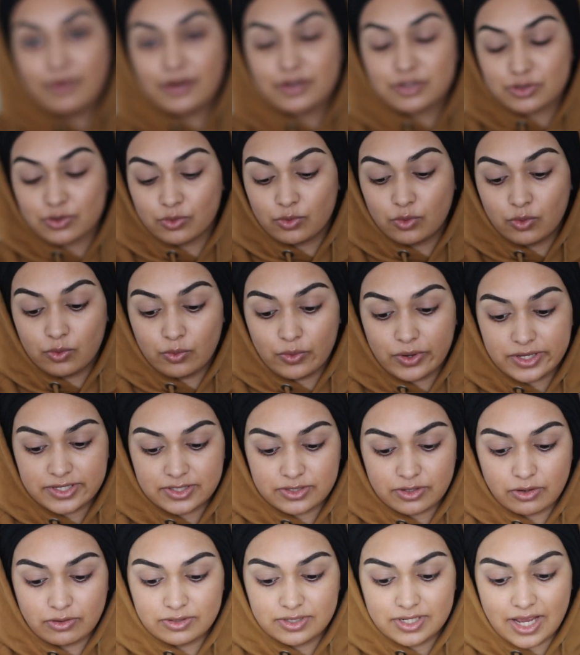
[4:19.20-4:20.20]
much
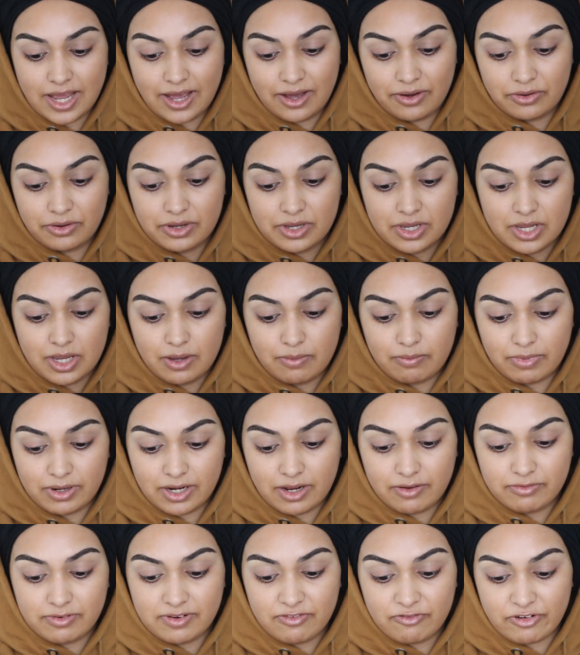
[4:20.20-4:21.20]
always sold out. My
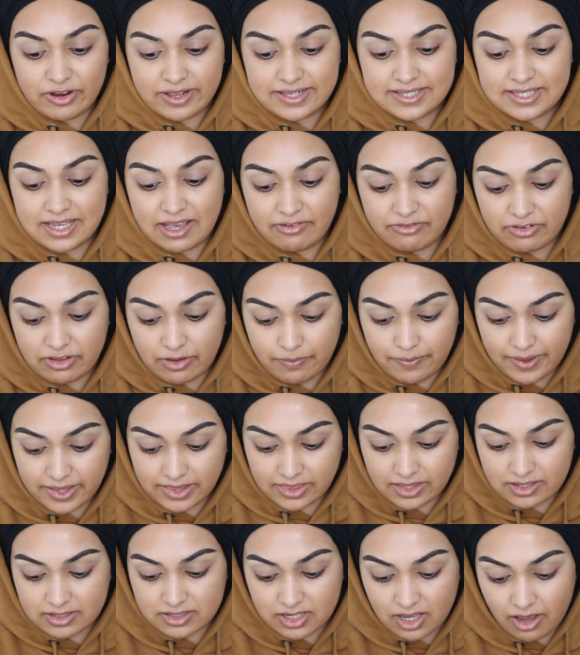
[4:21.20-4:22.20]
lovely friend Safia
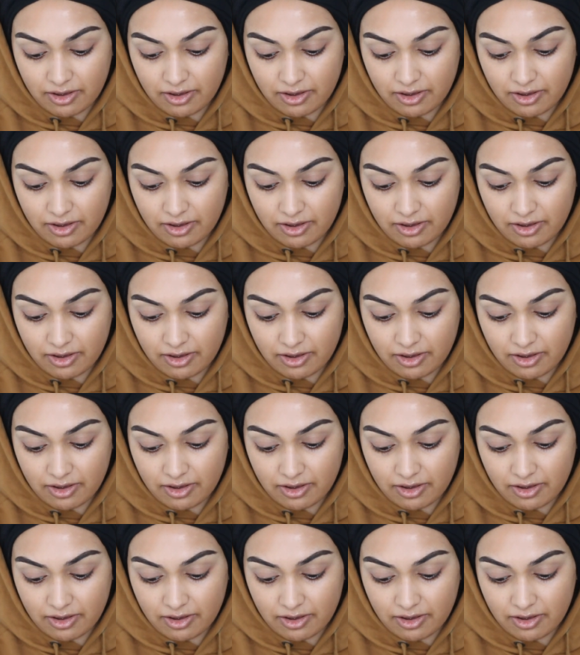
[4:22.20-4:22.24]
picked this